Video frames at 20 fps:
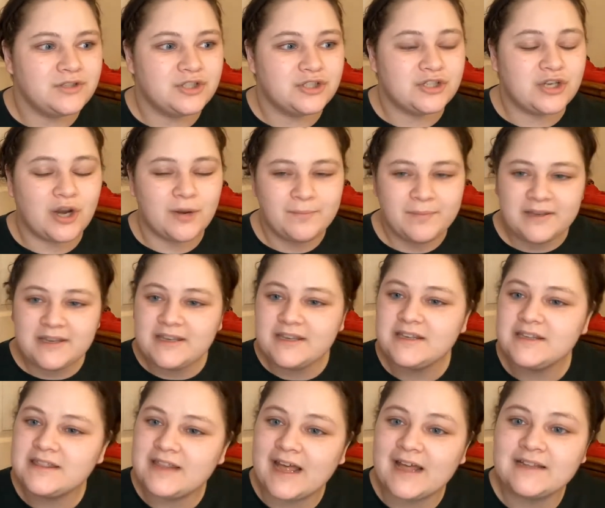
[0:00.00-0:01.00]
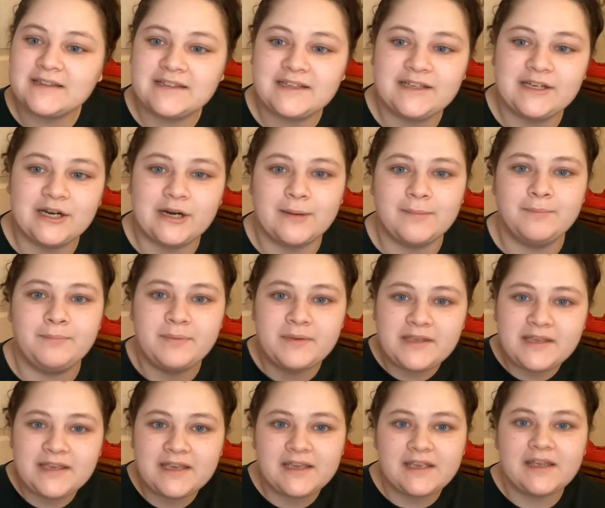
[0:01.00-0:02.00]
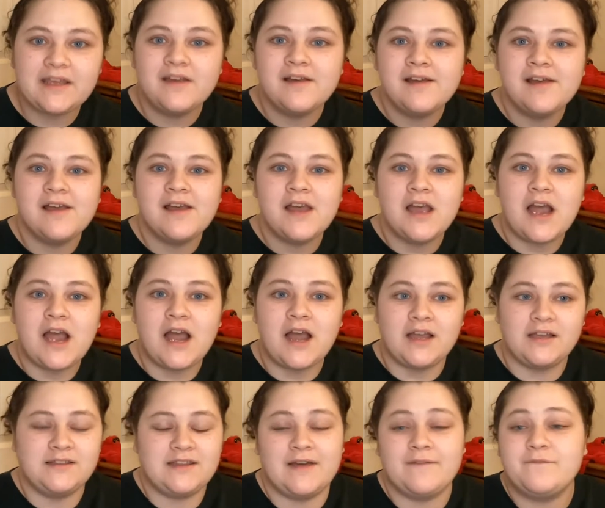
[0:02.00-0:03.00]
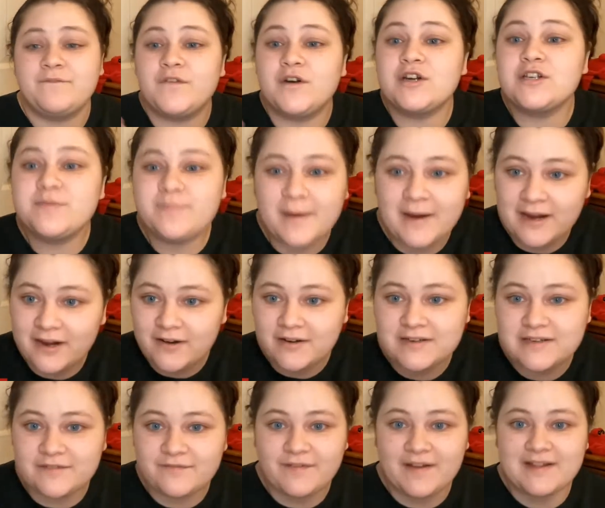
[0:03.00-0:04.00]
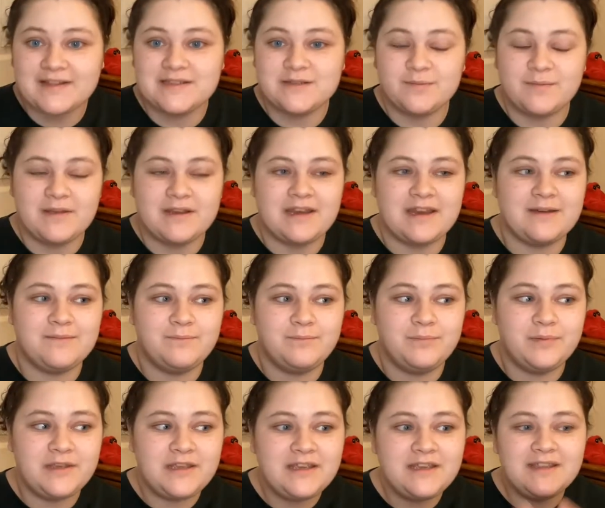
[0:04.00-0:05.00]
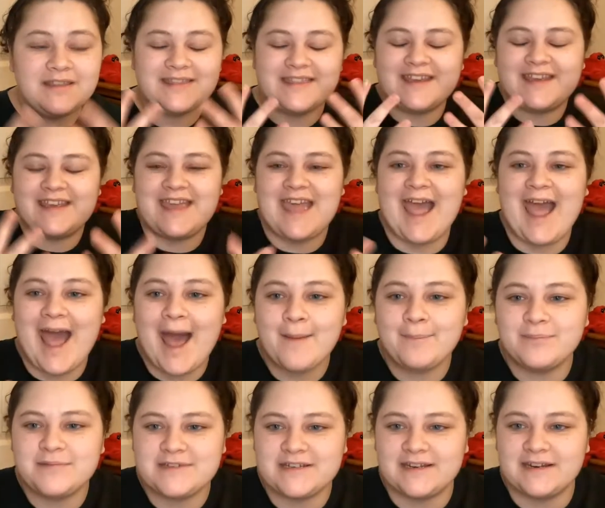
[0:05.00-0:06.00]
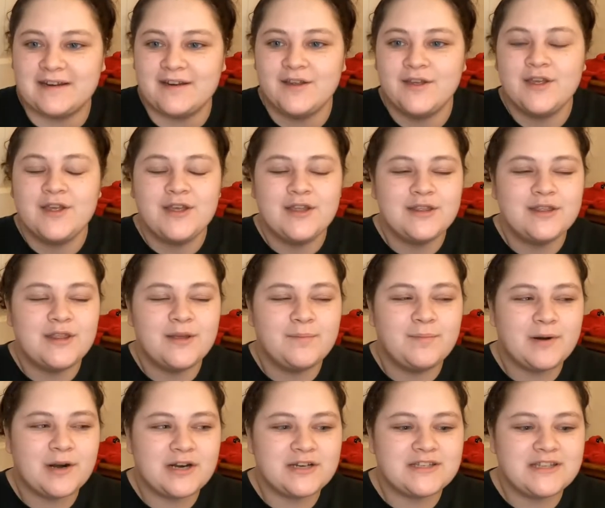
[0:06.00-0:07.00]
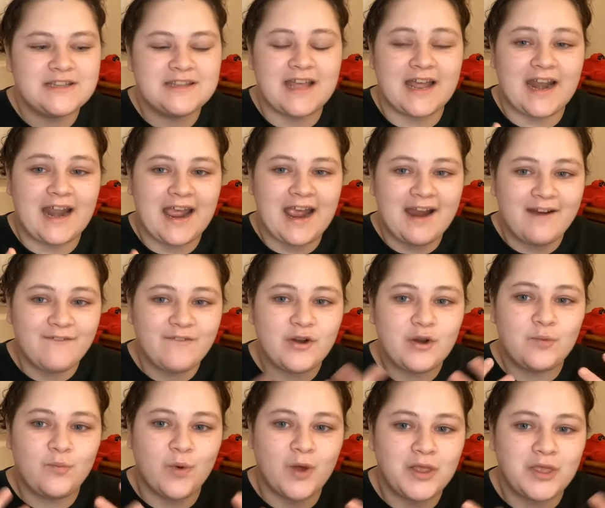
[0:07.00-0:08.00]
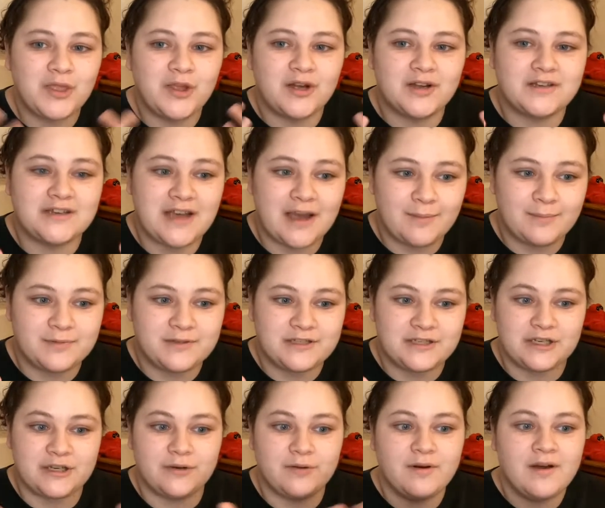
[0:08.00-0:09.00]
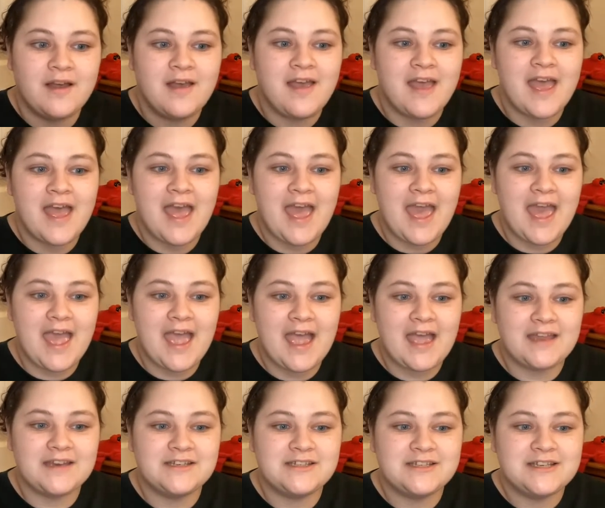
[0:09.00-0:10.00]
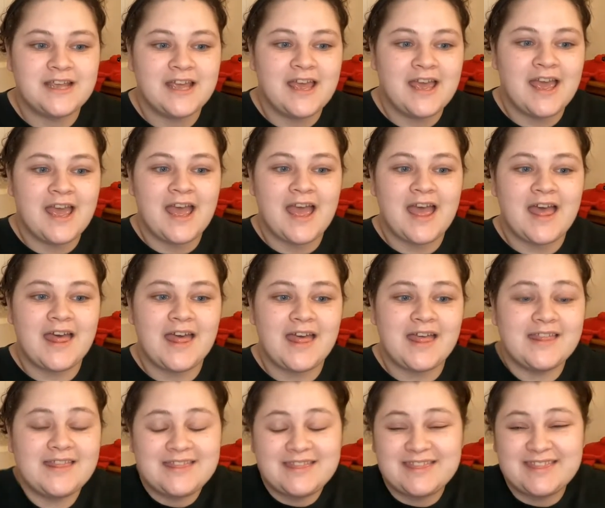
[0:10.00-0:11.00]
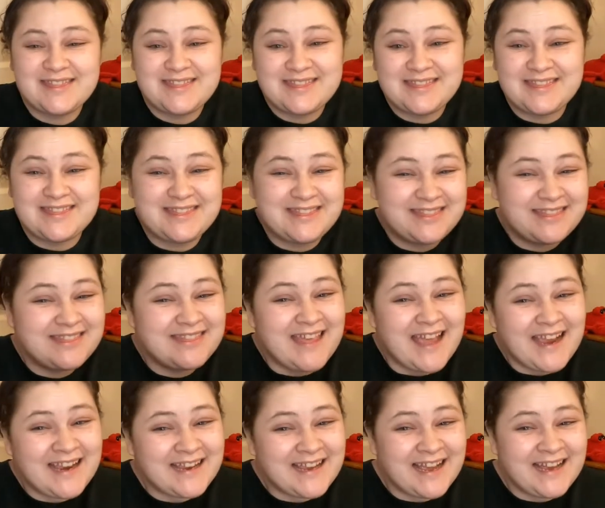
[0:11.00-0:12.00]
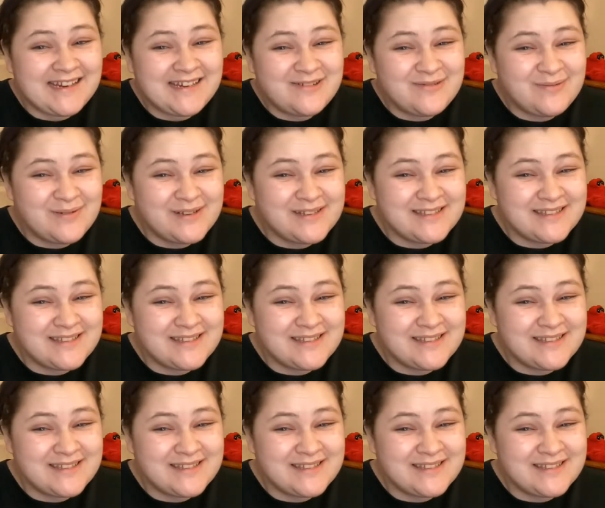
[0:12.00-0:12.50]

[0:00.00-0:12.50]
just being that leader, being that first pairing defenseman, and being the captain, the person that everyone looked up to. And that kind of